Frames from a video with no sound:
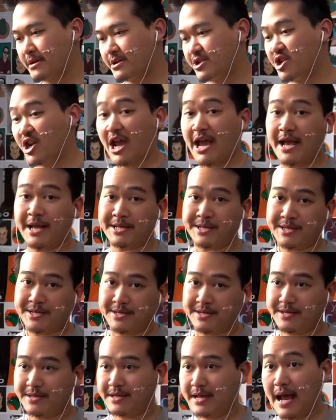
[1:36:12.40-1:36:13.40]

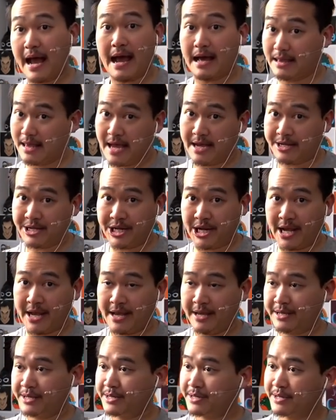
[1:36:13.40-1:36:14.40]
Jazz. I like
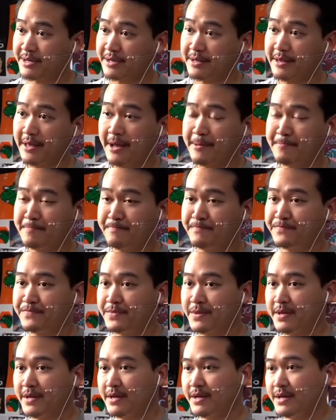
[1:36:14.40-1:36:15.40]
jazz a lot.
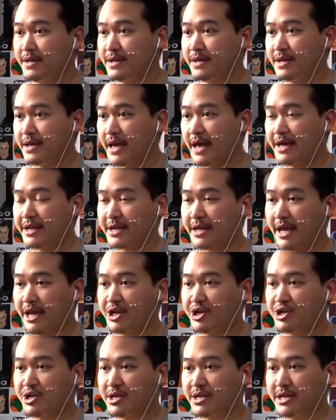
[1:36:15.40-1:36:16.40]
And
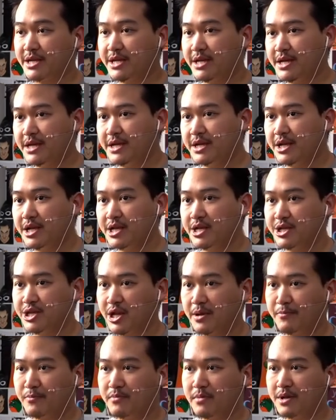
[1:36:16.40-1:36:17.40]
occasionally
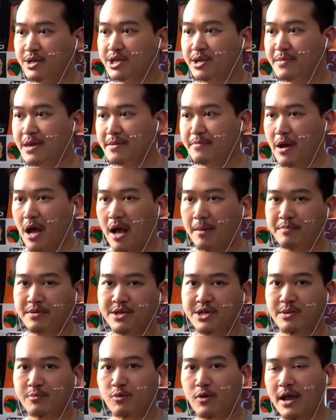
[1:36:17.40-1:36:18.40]
some hip hop,
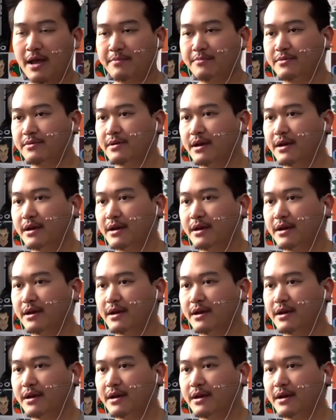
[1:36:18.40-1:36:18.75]
some rap.